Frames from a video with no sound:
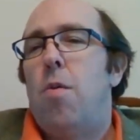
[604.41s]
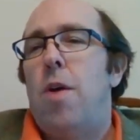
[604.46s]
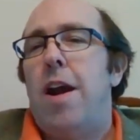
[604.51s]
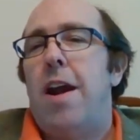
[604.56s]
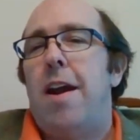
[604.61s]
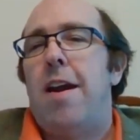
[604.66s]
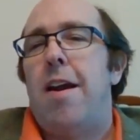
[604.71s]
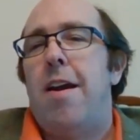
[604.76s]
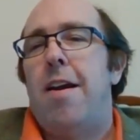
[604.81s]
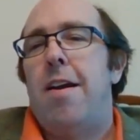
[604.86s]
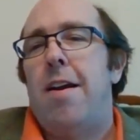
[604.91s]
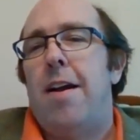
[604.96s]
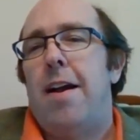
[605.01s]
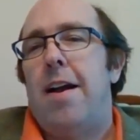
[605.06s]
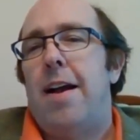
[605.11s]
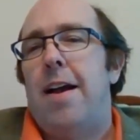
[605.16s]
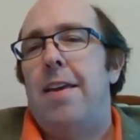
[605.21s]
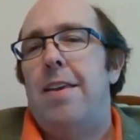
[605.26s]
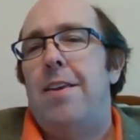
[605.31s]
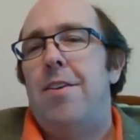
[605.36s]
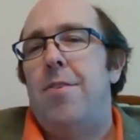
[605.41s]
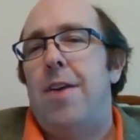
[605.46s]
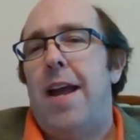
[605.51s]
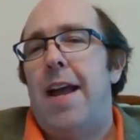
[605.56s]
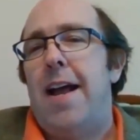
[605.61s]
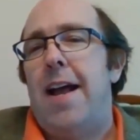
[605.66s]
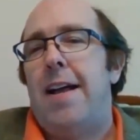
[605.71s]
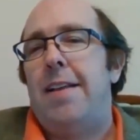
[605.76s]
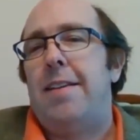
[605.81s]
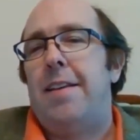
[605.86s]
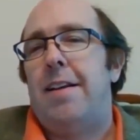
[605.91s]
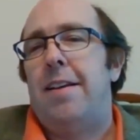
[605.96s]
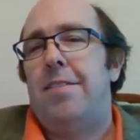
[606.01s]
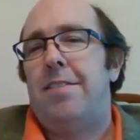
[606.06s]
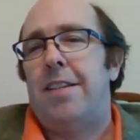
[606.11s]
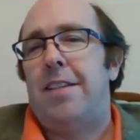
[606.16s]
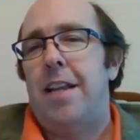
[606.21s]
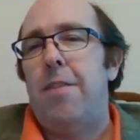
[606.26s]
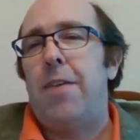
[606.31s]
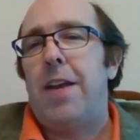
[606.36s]
where you had a
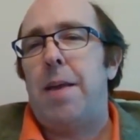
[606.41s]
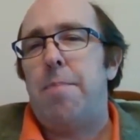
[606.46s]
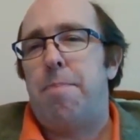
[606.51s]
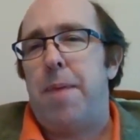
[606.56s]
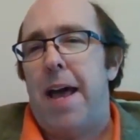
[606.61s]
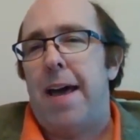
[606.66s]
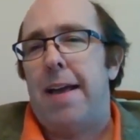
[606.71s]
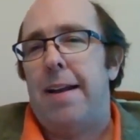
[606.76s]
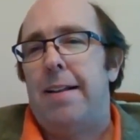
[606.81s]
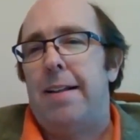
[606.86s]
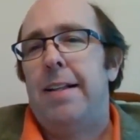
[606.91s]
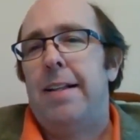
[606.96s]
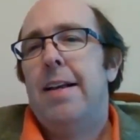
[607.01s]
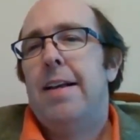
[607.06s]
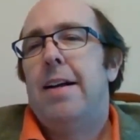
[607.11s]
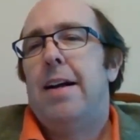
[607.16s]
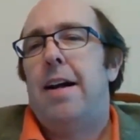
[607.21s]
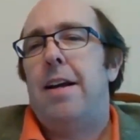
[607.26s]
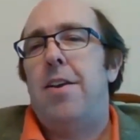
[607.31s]
significant battle,